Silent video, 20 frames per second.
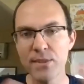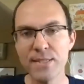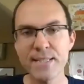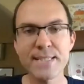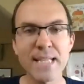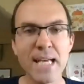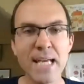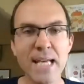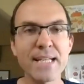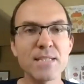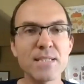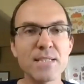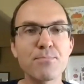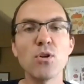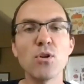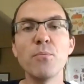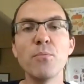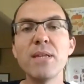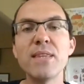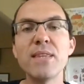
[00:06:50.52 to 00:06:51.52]
stack is
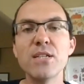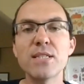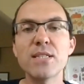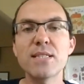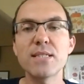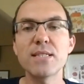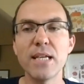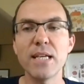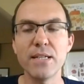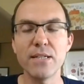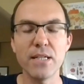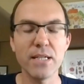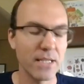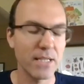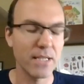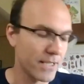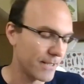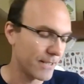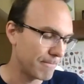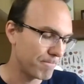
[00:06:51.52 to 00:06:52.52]
Prometheus
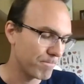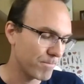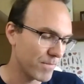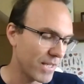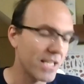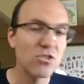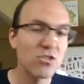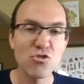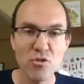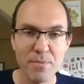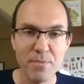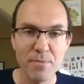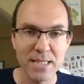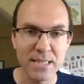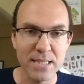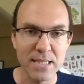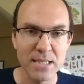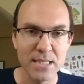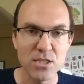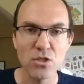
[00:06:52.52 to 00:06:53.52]

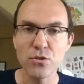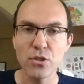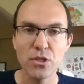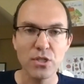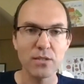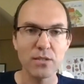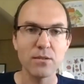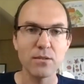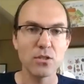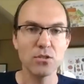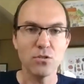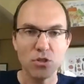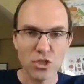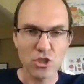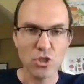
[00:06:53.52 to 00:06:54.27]
instrumented, so you can just